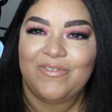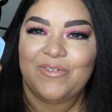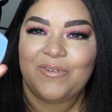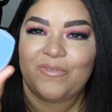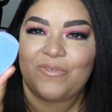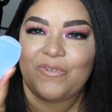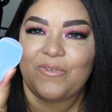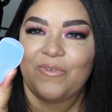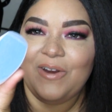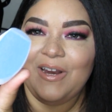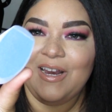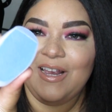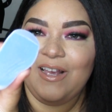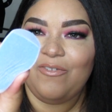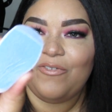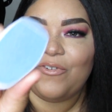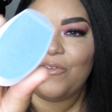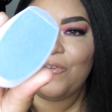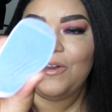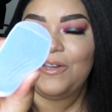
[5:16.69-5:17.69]
For
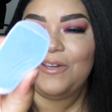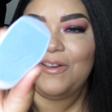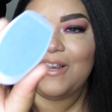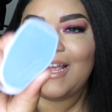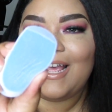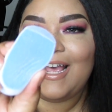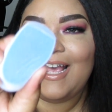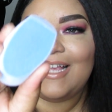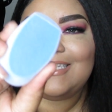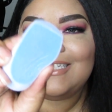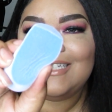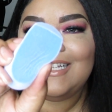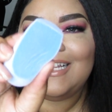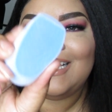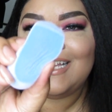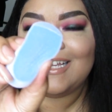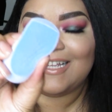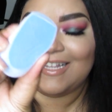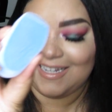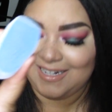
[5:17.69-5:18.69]
real, you guys,
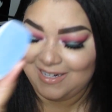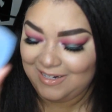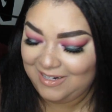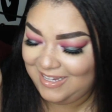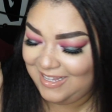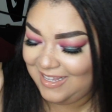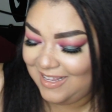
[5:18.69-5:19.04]
look.